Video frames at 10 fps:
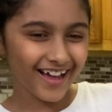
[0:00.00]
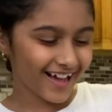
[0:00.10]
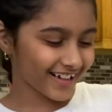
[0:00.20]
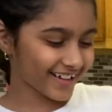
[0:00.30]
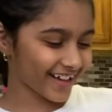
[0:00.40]

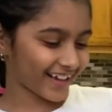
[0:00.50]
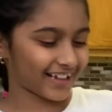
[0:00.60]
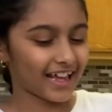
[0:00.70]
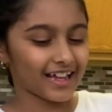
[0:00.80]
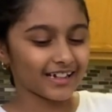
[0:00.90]
Okay,
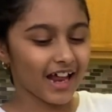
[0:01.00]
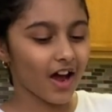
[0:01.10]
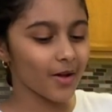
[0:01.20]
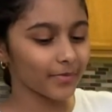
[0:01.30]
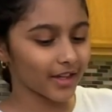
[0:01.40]

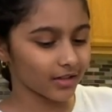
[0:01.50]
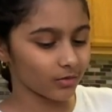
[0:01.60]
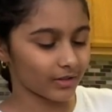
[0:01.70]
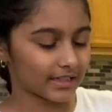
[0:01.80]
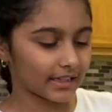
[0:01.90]
now I'm
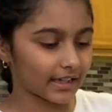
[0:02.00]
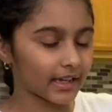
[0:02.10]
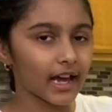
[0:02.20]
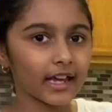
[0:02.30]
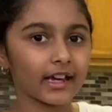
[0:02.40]
done whisking
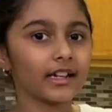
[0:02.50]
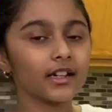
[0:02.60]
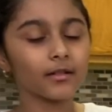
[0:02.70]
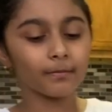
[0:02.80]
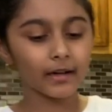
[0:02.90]
it. I
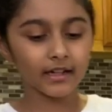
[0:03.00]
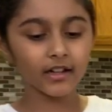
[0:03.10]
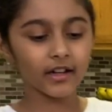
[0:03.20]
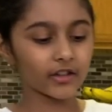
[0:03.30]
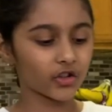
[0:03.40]
added
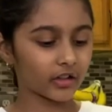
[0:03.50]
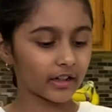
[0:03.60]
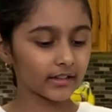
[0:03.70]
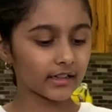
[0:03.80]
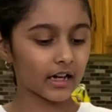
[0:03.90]
butter and
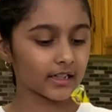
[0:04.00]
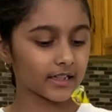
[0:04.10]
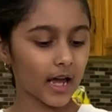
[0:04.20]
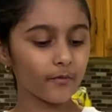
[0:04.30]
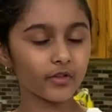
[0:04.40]
sugar. Now
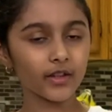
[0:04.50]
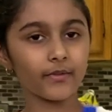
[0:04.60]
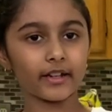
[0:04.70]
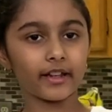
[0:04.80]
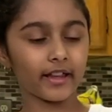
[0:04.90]
it's time for the
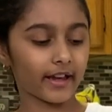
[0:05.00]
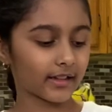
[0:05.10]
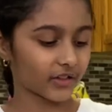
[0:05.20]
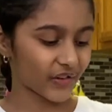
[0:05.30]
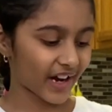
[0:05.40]
vanilla
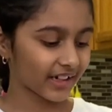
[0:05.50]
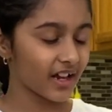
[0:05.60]
extract.